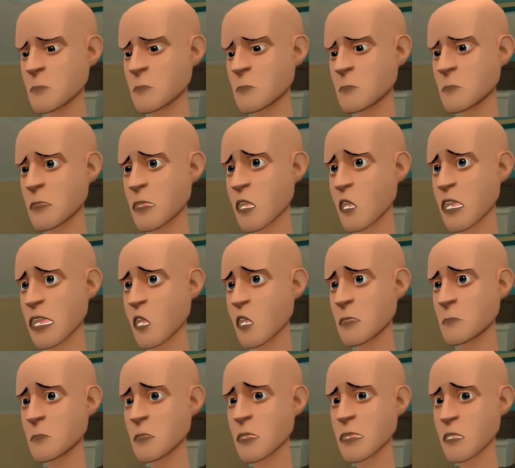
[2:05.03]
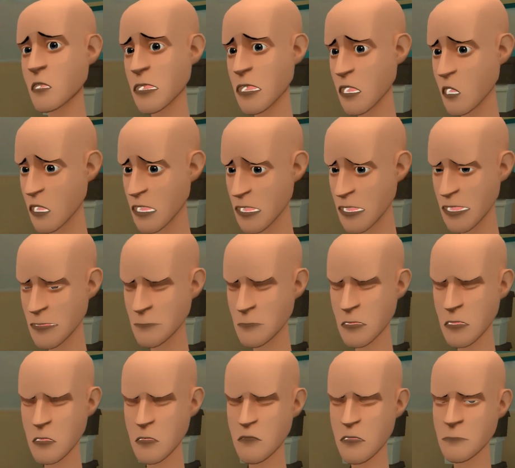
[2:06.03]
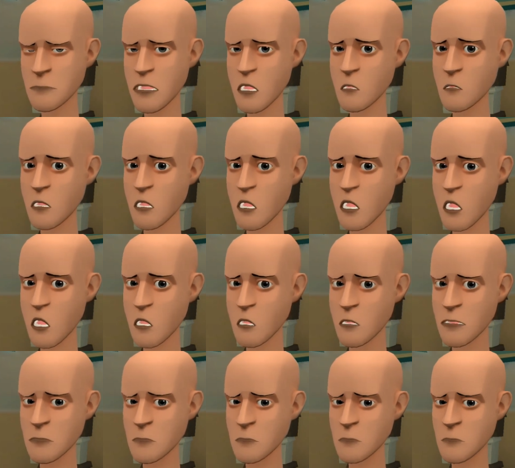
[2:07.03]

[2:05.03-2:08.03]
Now how am I going to get unbanned from Roblox?